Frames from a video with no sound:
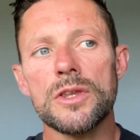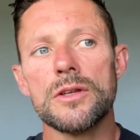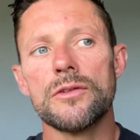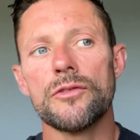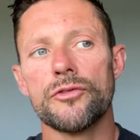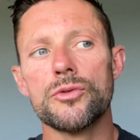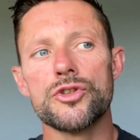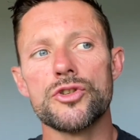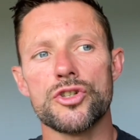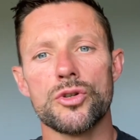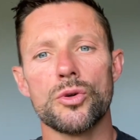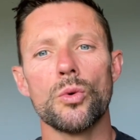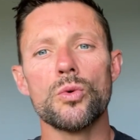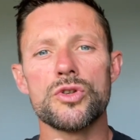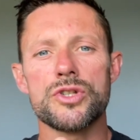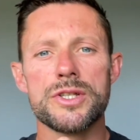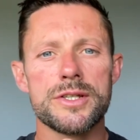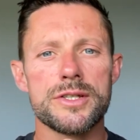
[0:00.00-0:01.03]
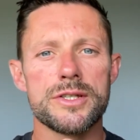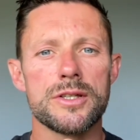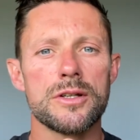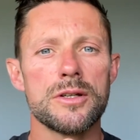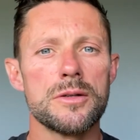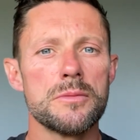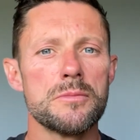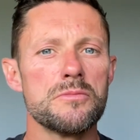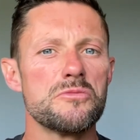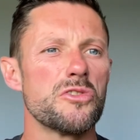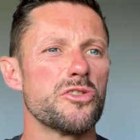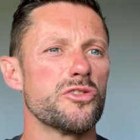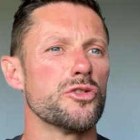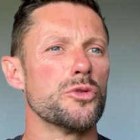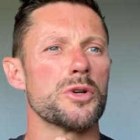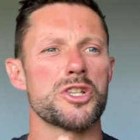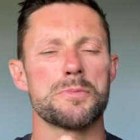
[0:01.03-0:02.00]
through the school system,
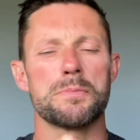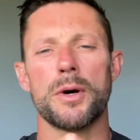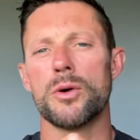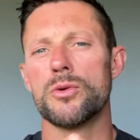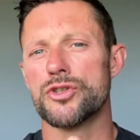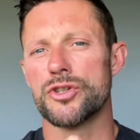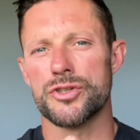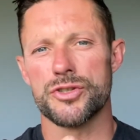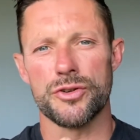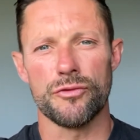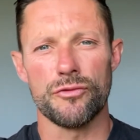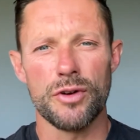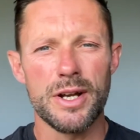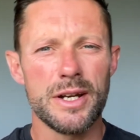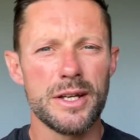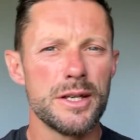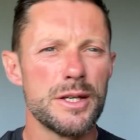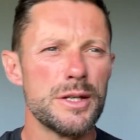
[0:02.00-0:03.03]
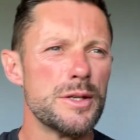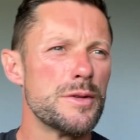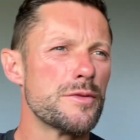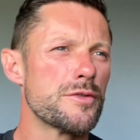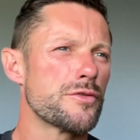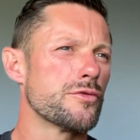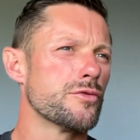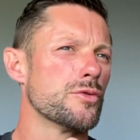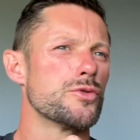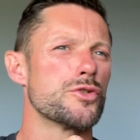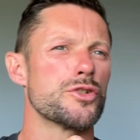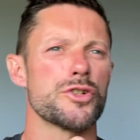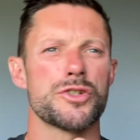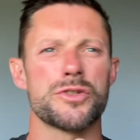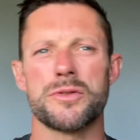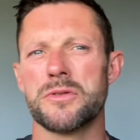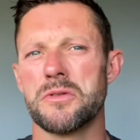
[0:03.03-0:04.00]
through exposure to relatives, through
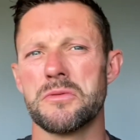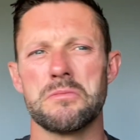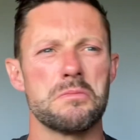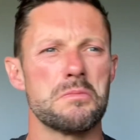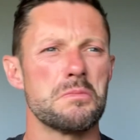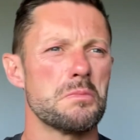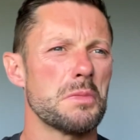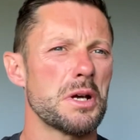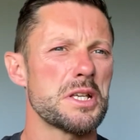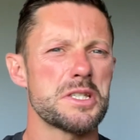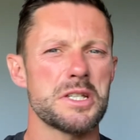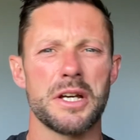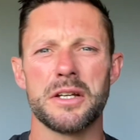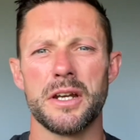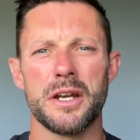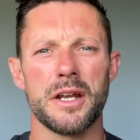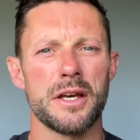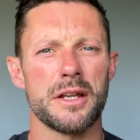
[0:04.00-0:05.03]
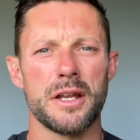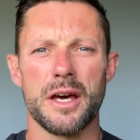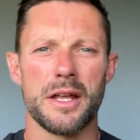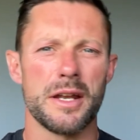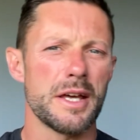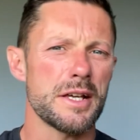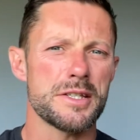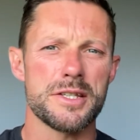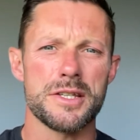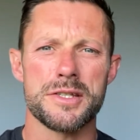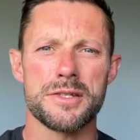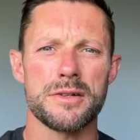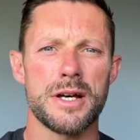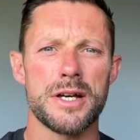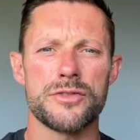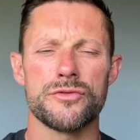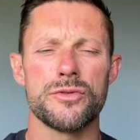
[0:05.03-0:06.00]
just maintaining an
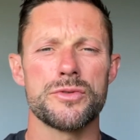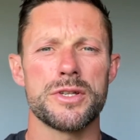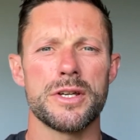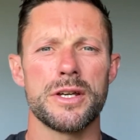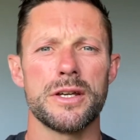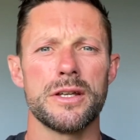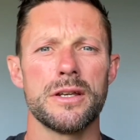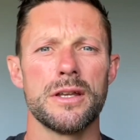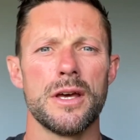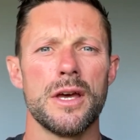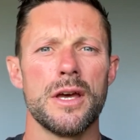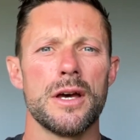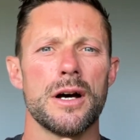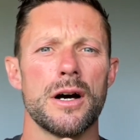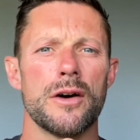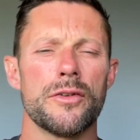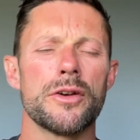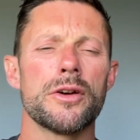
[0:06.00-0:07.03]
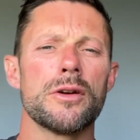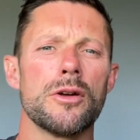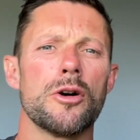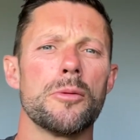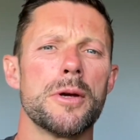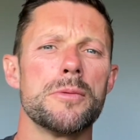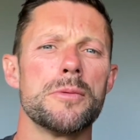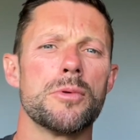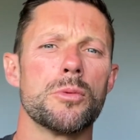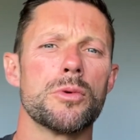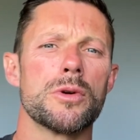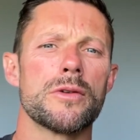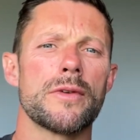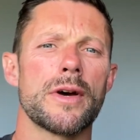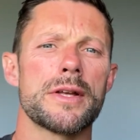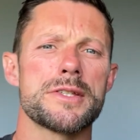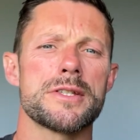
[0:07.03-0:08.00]
exercise routine, I think a lot of people would
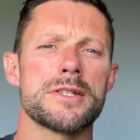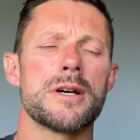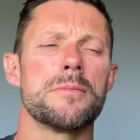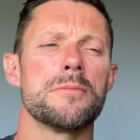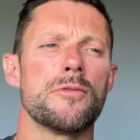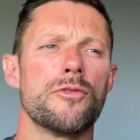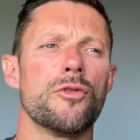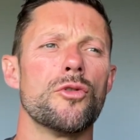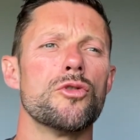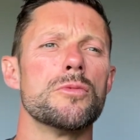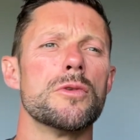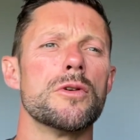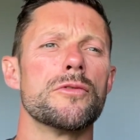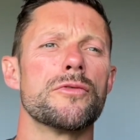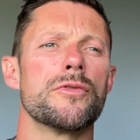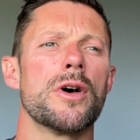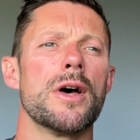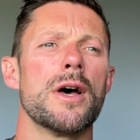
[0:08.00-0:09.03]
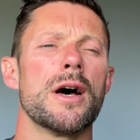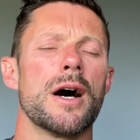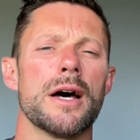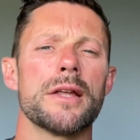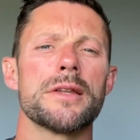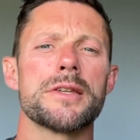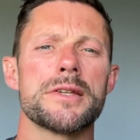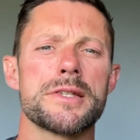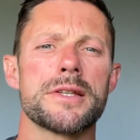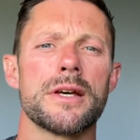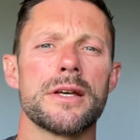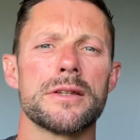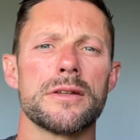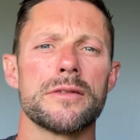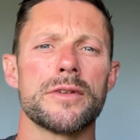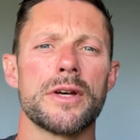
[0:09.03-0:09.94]
have had some form of understanding of